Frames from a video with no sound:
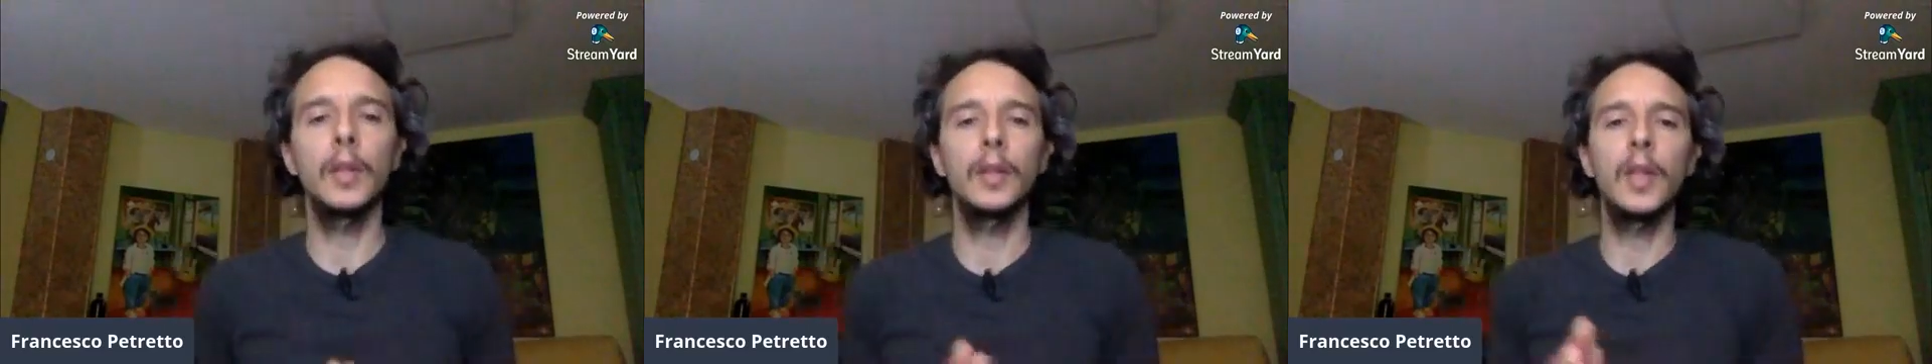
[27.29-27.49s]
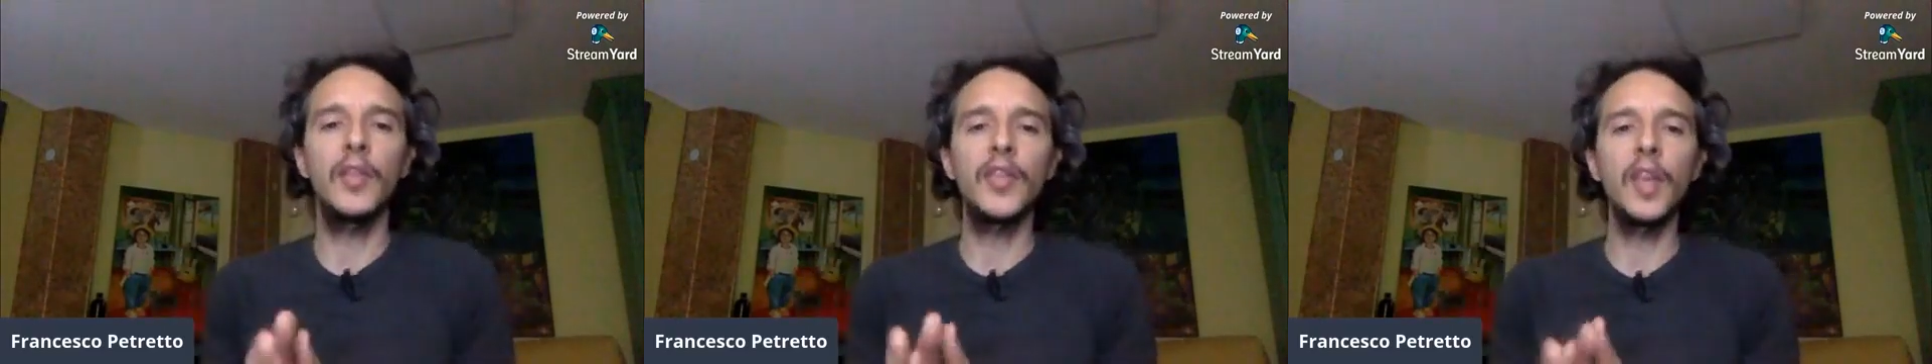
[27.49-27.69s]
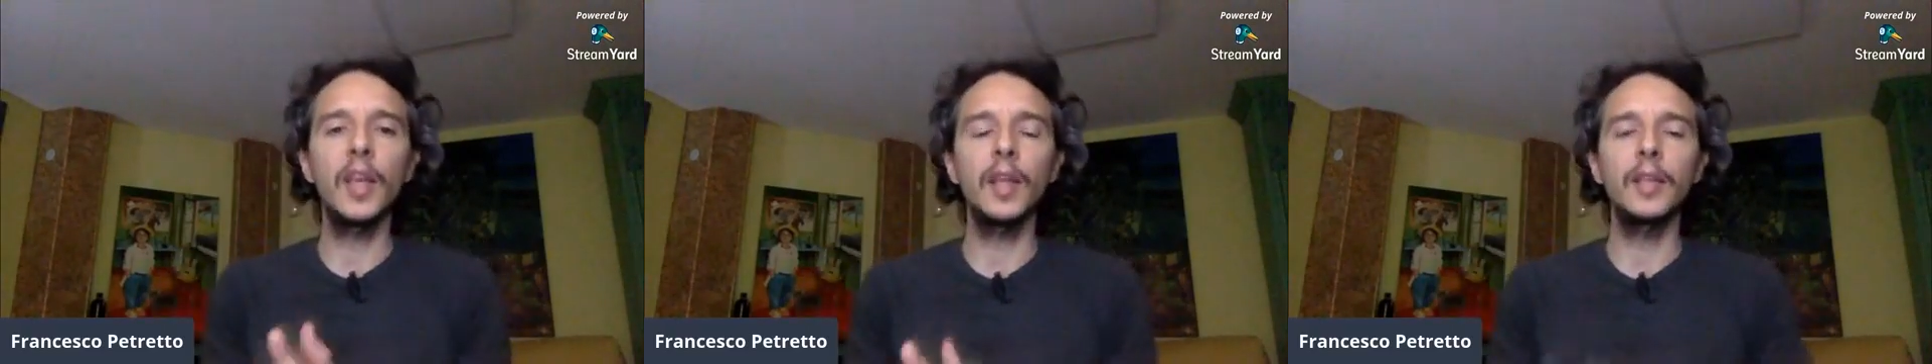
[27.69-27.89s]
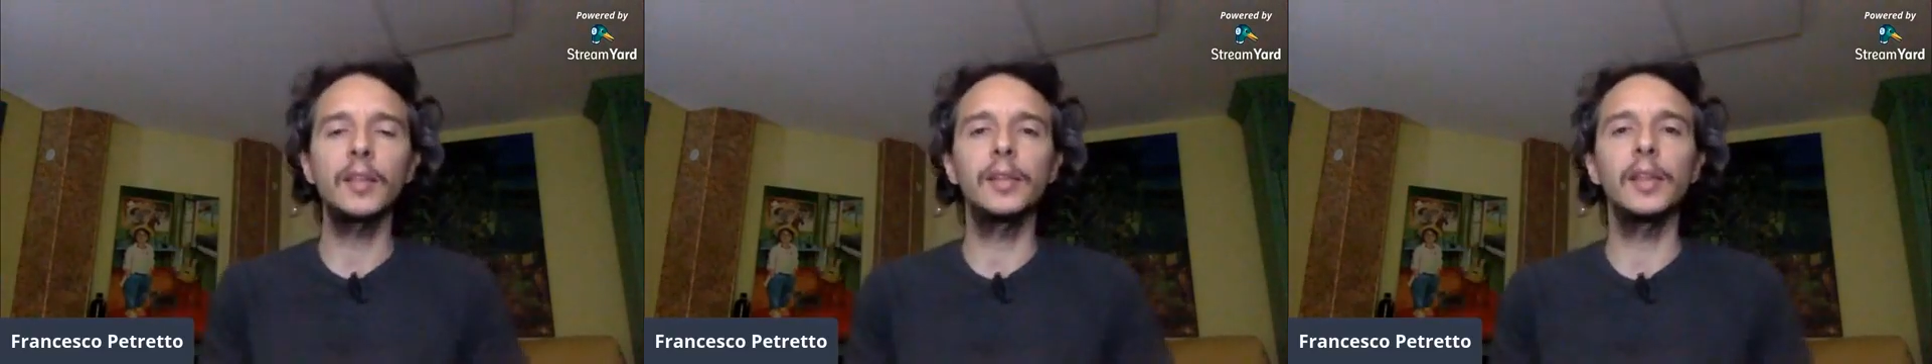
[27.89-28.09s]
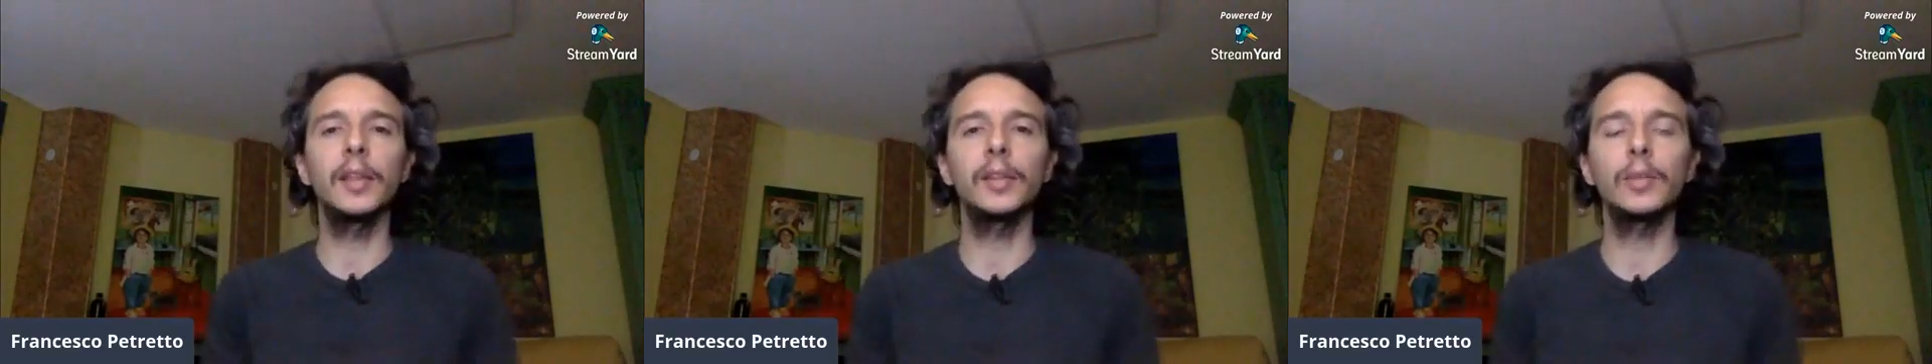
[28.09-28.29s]
the thing is
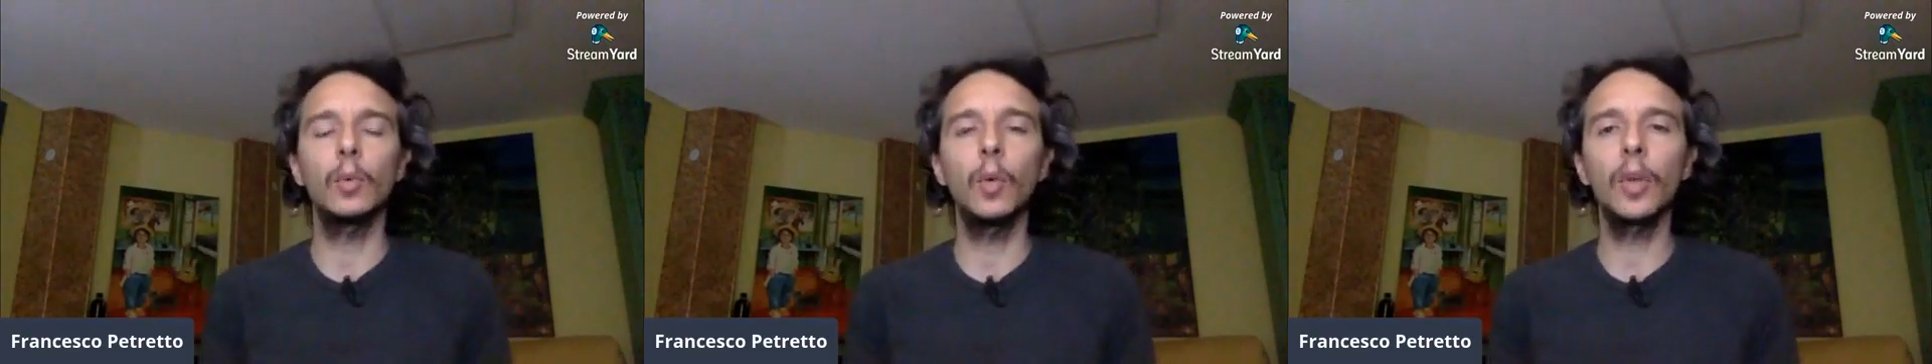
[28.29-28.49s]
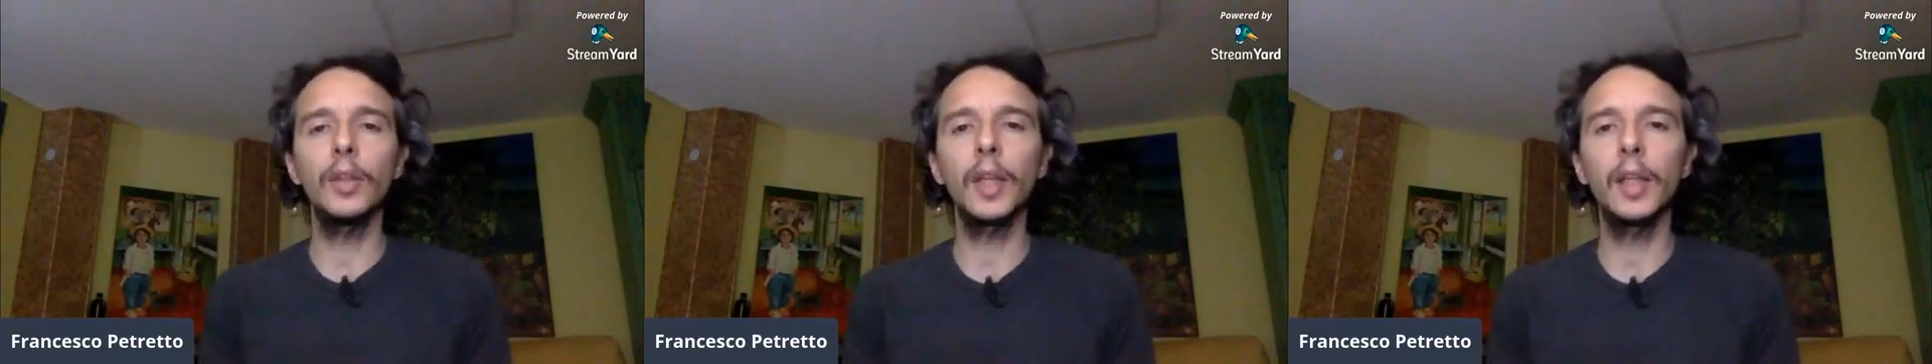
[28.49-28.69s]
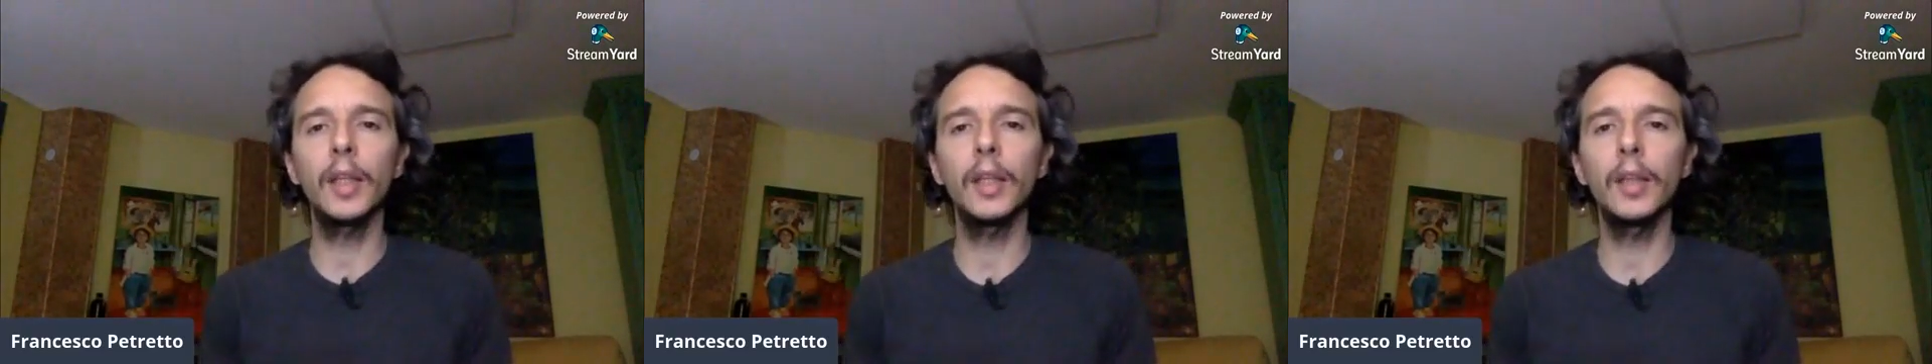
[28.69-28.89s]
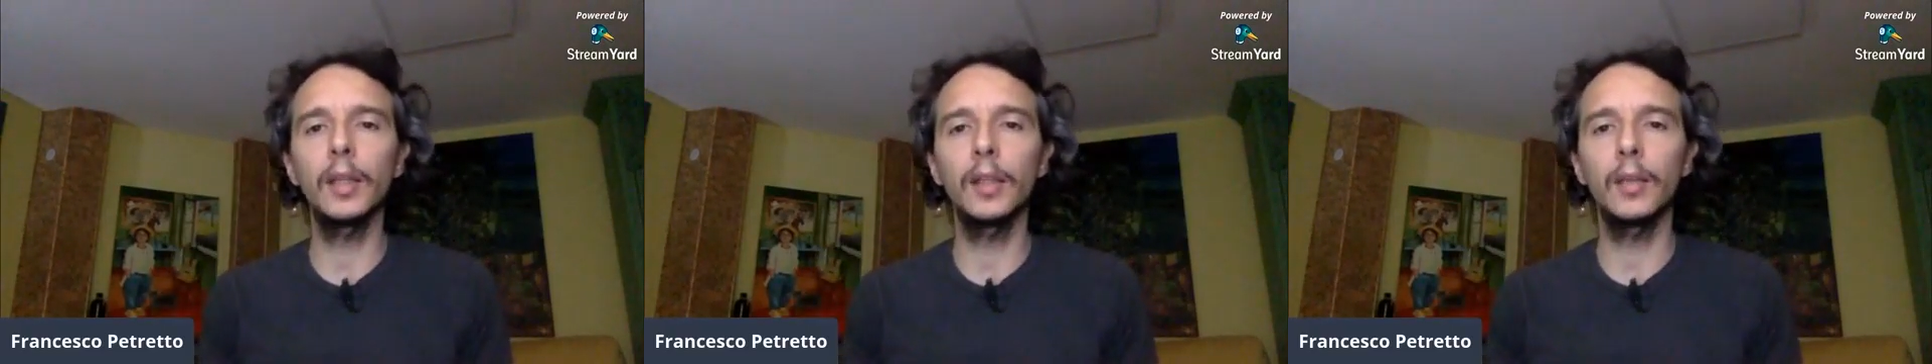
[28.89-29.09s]
this: what I